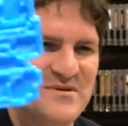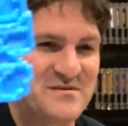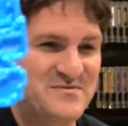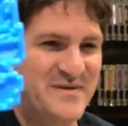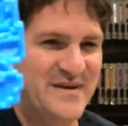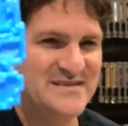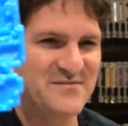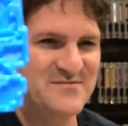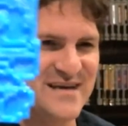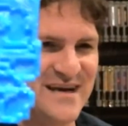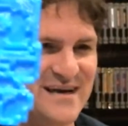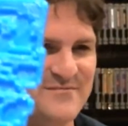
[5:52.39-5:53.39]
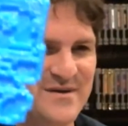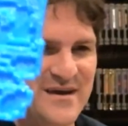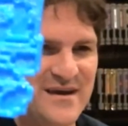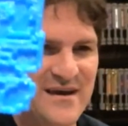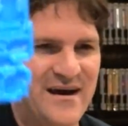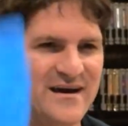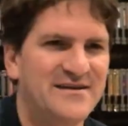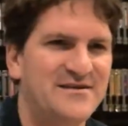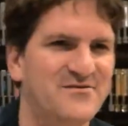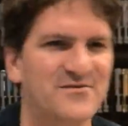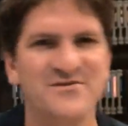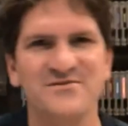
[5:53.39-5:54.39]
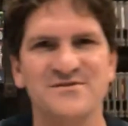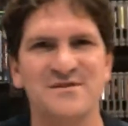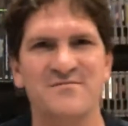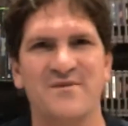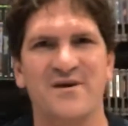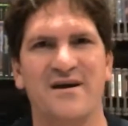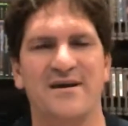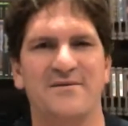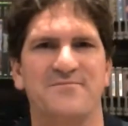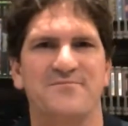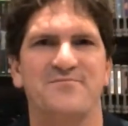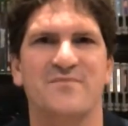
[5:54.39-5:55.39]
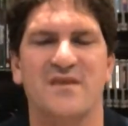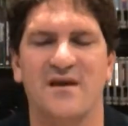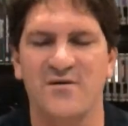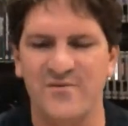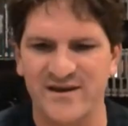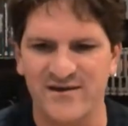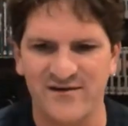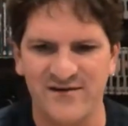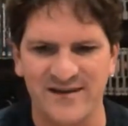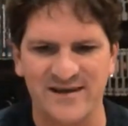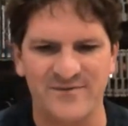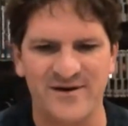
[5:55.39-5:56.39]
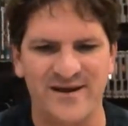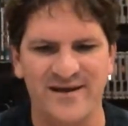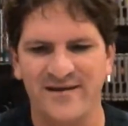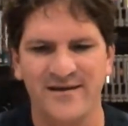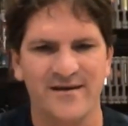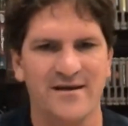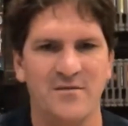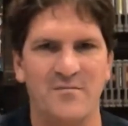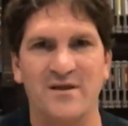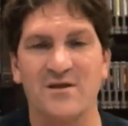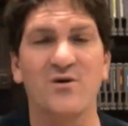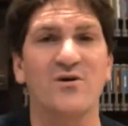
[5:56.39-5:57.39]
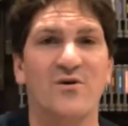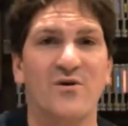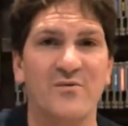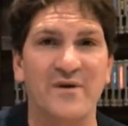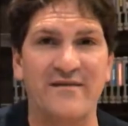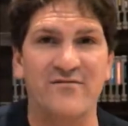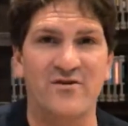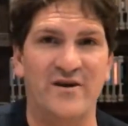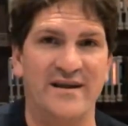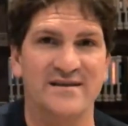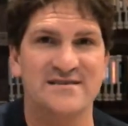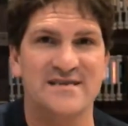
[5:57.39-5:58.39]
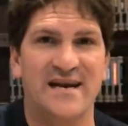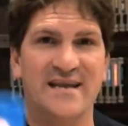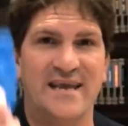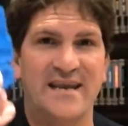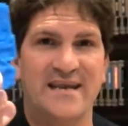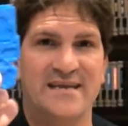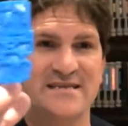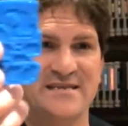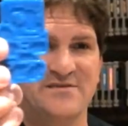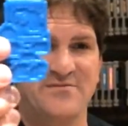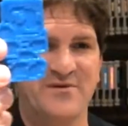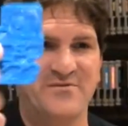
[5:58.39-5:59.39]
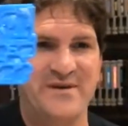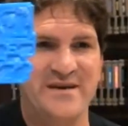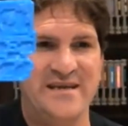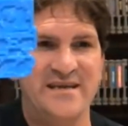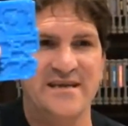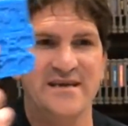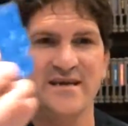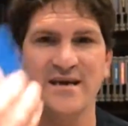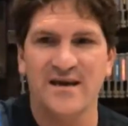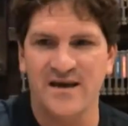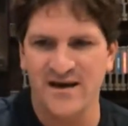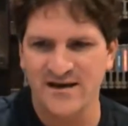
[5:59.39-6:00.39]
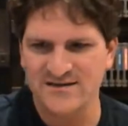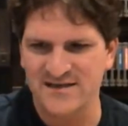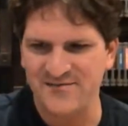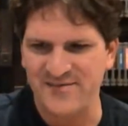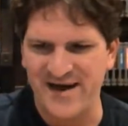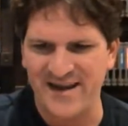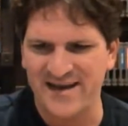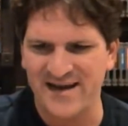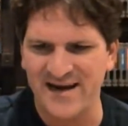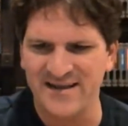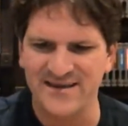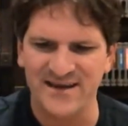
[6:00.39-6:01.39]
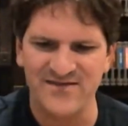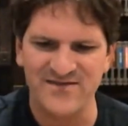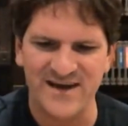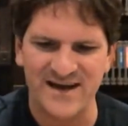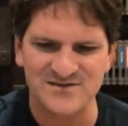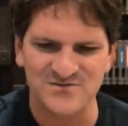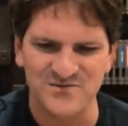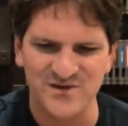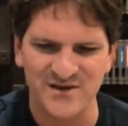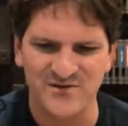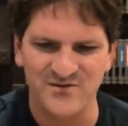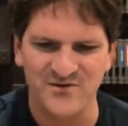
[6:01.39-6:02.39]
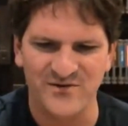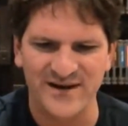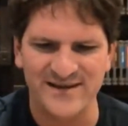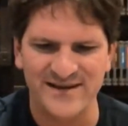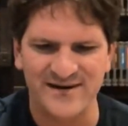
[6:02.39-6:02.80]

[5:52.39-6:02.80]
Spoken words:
he must have spent some time you know, using my what do you call it, like my logo or whatever, and kind of getting it into a 3D schematic kind of thing, and that's really cool right